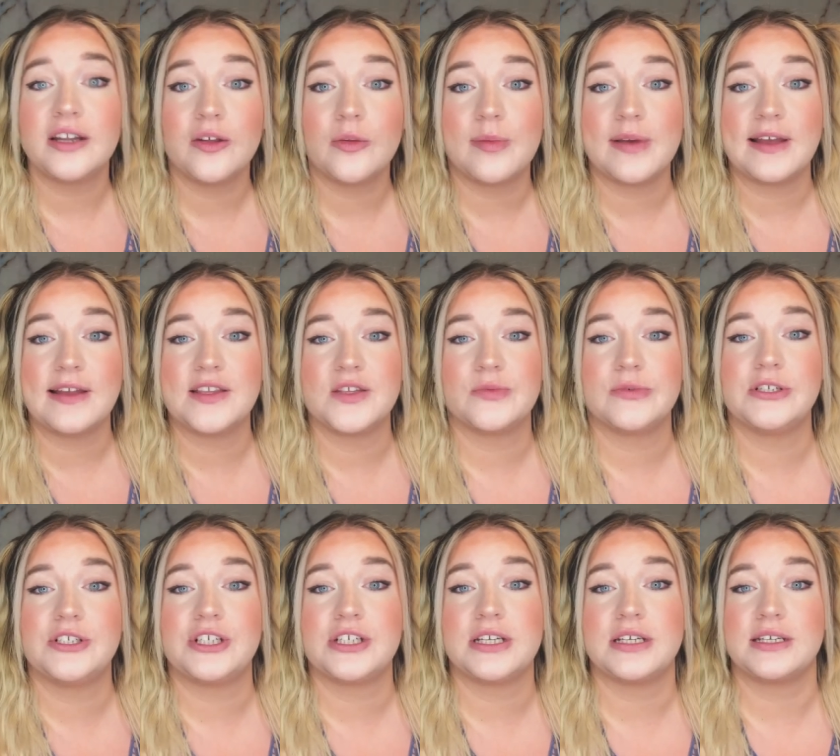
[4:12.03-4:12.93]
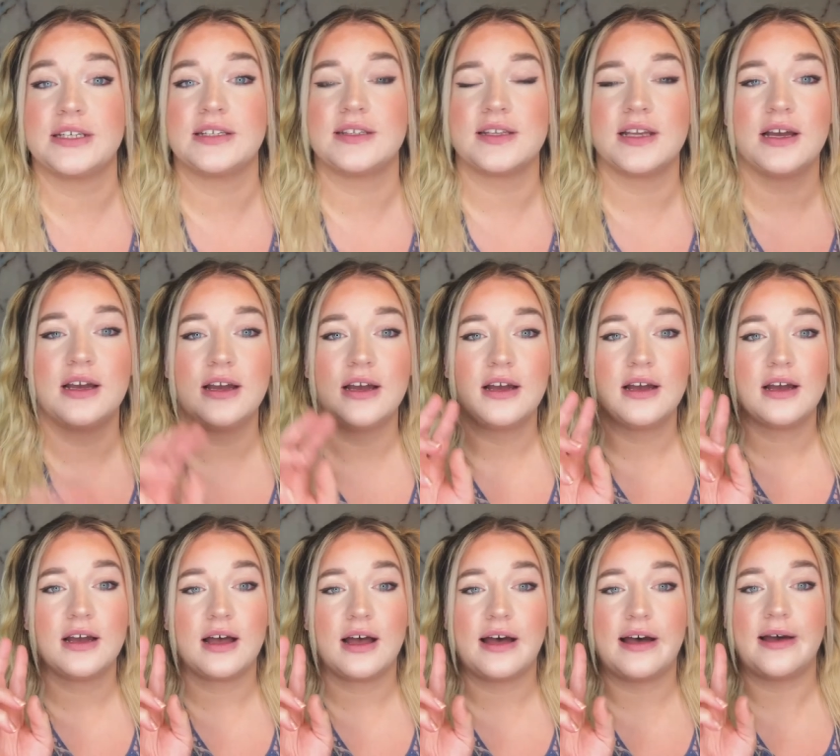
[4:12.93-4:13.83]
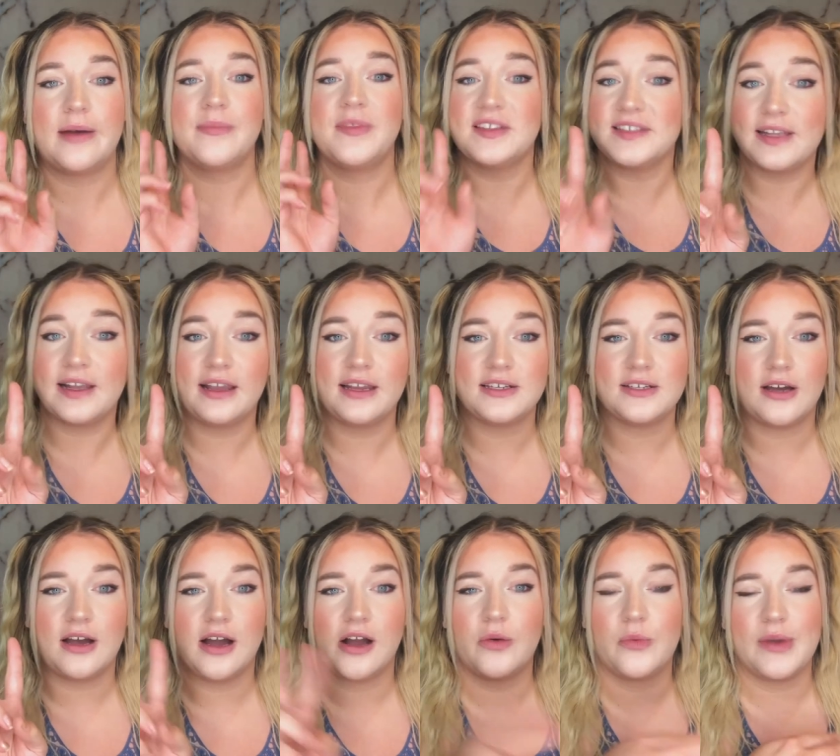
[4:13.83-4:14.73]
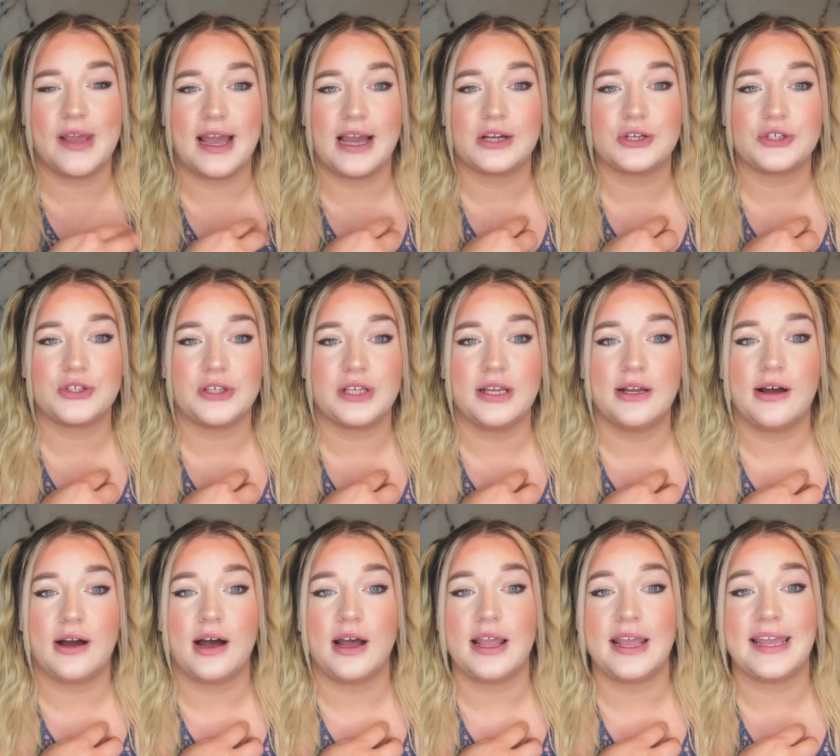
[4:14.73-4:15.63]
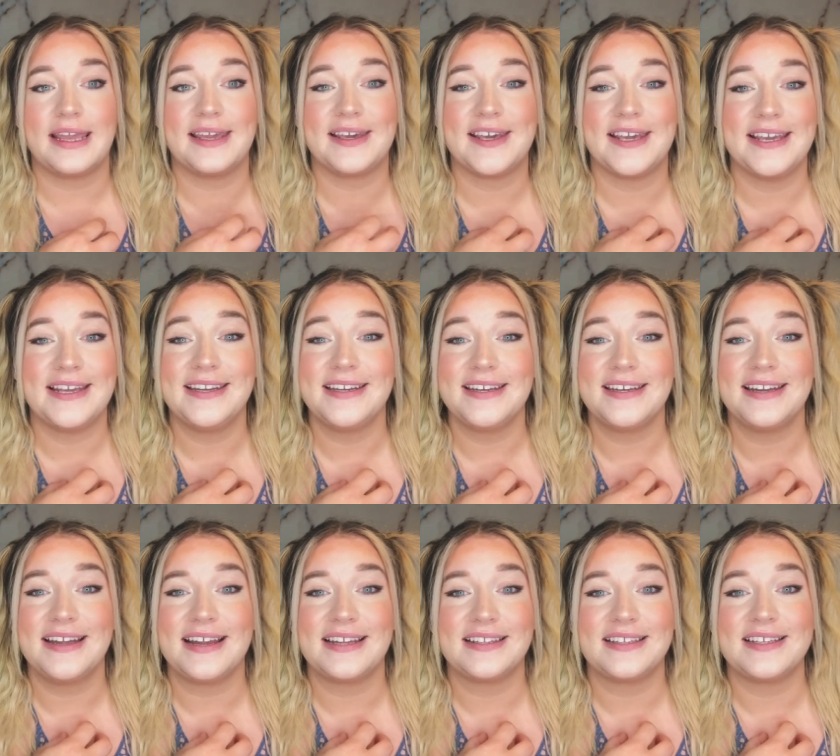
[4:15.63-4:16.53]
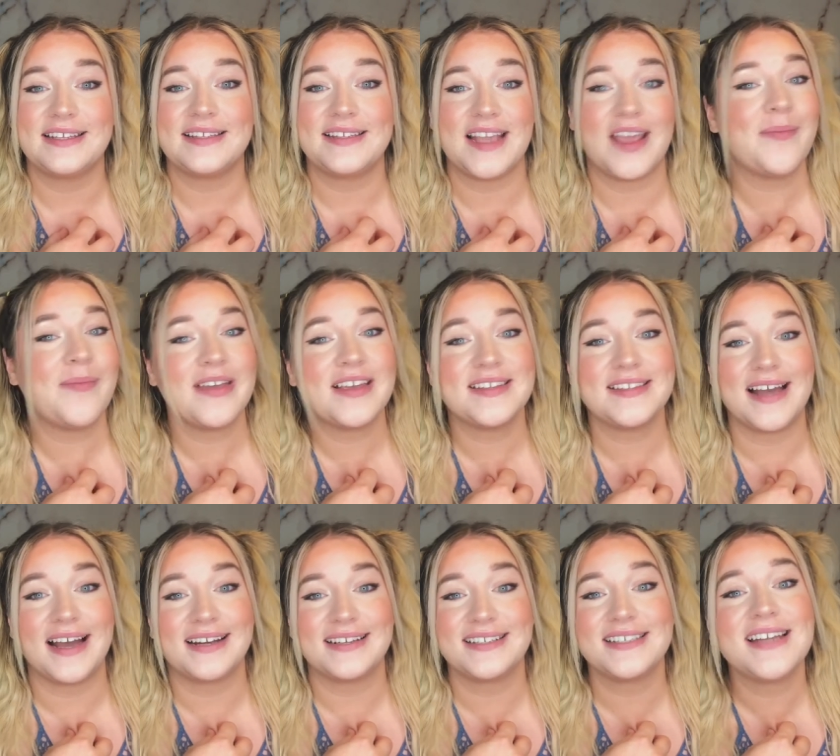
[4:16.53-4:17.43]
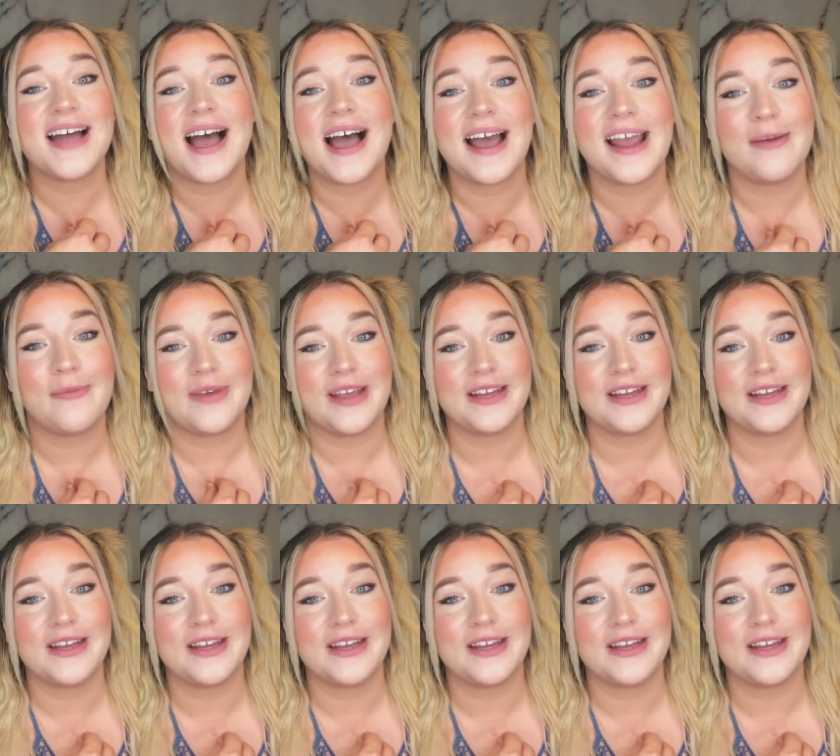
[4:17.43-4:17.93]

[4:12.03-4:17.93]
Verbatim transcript: Bits, which is um, the second dog, we actually got a kitten at the same exact time.